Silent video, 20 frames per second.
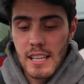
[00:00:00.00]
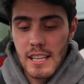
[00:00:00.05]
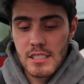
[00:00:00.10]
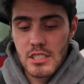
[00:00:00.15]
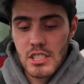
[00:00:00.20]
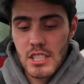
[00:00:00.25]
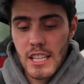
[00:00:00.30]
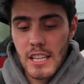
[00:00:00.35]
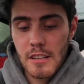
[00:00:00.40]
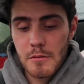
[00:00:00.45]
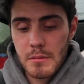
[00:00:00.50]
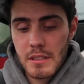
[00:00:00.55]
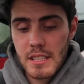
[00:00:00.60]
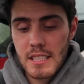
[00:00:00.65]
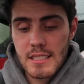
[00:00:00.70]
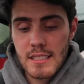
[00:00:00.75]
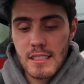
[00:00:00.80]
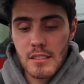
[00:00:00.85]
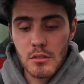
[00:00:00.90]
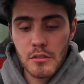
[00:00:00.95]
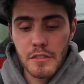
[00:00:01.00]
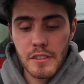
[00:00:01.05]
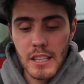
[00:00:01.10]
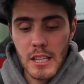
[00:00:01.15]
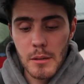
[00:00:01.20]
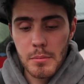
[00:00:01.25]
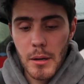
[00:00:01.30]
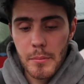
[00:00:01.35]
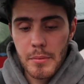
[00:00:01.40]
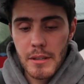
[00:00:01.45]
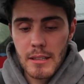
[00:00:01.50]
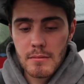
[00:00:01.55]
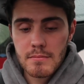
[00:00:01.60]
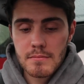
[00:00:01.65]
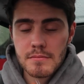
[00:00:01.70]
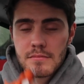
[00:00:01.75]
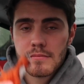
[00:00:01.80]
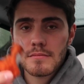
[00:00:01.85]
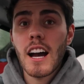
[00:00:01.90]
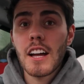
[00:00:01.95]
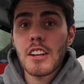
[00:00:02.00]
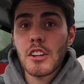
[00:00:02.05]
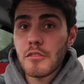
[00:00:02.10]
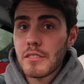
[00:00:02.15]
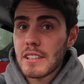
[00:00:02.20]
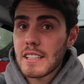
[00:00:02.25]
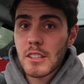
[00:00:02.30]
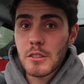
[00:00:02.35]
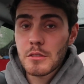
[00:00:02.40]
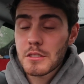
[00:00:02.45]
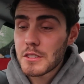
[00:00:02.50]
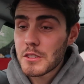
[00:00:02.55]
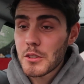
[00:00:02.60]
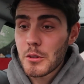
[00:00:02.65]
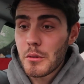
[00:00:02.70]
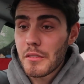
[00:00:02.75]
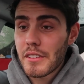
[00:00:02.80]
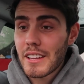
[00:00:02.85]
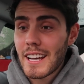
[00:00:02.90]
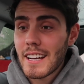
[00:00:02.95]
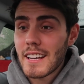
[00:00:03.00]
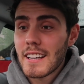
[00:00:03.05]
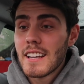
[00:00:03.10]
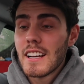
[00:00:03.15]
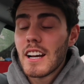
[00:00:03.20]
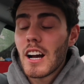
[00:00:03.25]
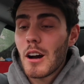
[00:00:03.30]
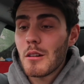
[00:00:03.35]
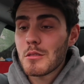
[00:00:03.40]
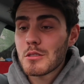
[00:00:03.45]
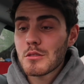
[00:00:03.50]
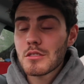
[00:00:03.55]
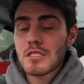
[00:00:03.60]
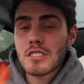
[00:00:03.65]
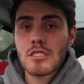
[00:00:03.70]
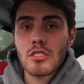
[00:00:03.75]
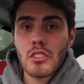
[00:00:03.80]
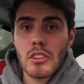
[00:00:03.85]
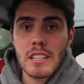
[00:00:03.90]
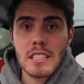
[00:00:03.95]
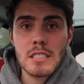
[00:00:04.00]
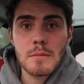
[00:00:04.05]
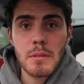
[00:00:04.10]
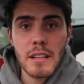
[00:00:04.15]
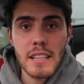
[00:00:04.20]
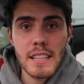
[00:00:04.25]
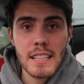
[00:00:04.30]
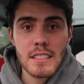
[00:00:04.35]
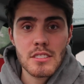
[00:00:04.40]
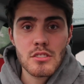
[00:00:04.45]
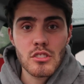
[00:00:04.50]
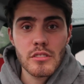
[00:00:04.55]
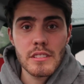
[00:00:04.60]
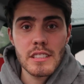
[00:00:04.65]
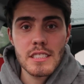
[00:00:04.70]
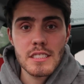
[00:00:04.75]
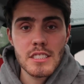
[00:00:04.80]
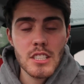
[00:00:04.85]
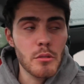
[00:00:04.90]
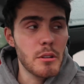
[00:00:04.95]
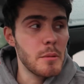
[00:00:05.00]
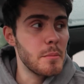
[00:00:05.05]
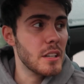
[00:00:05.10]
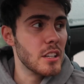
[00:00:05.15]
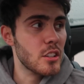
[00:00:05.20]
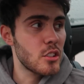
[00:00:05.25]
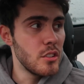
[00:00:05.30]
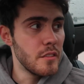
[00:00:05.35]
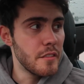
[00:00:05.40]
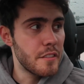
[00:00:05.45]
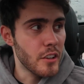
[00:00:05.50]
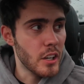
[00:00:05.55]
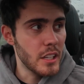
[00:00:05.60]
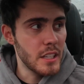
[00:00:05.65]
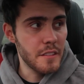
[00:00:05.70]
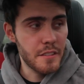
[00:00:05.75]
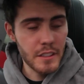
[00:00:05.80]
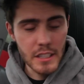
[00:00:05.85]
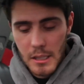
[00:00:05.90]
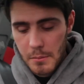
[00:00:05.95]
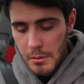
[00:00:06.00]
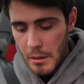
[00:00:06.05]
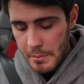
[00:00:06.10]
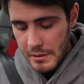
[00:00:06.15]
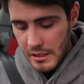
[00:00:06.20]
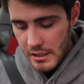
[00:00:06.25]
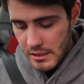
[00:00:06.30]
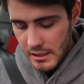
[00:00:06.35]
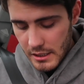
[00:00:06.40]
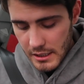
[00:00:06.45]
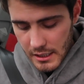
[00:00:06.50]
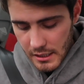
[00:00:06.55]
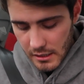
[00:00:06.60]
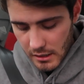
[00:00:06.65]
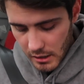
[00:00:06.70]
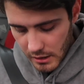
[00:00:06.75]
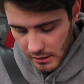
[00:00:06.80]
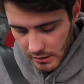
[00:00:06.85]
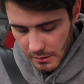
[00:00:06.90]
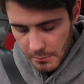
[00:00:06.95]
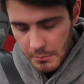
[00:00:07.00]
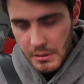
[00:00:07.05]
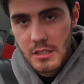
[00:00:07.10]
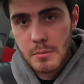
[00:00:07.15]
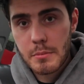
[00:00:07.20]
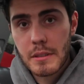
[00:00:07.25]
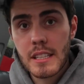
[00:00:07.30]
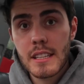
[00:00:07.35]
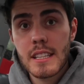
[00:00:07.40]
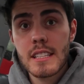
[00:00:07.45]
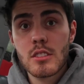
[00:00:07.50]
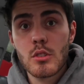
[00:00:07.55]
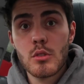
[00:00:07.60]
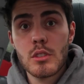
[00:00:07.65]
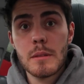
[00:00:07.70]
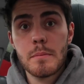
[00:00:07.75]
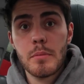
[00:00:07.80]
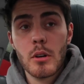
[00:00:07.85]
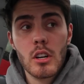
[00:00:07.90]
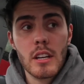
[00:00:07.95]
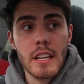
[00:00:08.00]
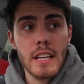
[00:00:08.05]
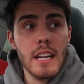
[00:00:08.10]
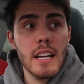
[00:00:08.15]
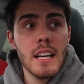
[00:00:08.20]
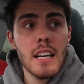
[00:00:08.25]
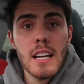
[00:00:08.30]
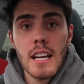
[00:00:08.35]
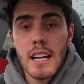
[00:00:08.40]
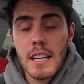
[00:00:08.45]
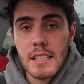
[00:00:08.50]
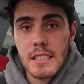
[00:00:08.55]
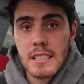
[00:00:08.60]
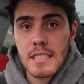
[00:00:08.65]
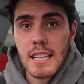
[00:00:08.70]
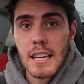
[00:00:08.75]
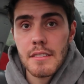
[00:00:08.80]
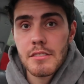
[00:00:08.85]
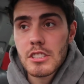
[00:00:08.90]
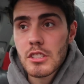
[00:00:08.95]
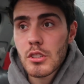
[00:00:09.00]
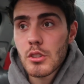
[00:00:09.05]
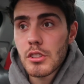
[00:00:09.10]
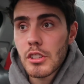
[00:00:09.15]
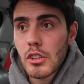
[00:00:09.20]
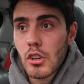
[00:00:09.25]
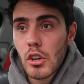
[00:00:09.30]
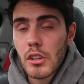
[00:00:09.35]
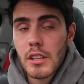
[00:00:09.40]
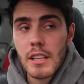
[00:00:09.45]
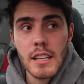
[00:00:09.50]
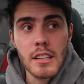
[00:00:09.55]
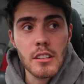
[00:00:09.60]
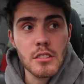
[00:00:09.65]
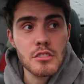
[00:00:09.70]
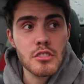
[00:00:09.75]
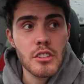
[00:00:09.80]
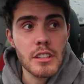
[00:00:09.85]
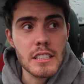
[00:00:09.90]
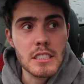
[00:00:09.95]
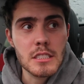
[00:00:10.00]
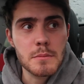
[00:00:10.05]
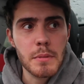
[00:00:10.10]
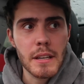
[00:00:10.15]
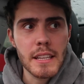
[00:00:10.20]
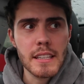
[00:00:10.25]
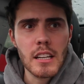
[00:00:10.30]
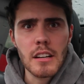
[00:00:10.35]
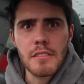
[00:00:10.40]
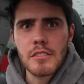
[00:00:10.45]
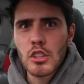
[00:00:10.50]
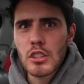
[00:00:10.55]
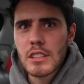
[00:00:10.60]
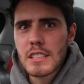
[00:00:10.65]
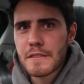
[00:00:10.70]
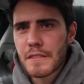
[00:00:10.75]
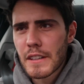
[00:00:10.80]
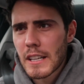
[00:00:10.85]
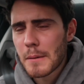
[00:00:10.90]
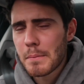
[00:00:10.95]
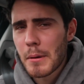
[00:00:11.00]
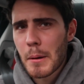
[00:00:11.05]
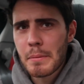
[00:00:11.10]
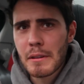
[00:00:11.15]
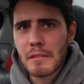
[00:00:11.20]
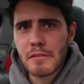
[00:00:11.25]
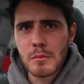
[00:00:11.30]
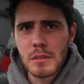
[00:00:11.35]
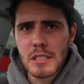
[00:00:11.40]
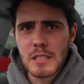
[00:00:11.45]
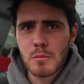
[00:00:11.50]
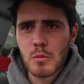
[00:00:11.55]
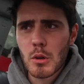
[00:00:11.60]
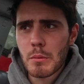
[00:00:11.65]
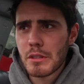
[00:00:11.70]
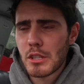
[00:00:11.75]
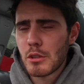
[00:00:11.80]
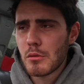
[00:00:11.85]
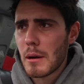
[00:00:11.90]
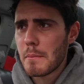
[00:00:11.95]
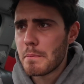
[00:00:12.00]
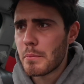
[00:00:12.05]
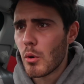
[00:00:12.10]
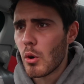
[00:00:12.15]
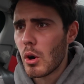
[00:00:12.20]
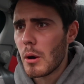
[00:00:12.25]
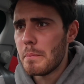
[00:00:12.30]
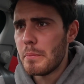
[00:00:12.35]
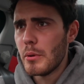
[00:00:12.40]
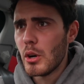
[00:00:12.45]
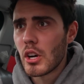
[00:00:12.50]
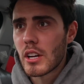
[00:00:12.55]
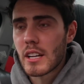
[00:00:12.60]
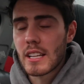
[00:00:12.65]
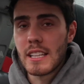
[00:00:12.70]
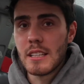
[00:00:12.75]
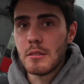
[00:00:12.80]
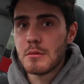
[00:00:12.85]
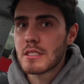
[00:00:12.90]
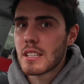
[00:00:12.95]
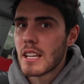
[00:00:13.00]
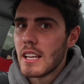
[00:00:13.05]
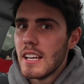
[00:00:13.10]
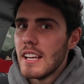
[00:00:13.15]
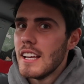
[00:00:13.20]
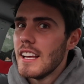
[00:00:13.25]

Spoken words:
And she gave me this little finger puppet. I don't really know what to do with it. I was also trying to explain that story to Zoe, but I couldn't find the finger puppet because it must have been in this hoodie pocket and I didn't have this hoodie on. And I was trying to explain, like, I've got this finger puppet from this woman who I bought a book, and it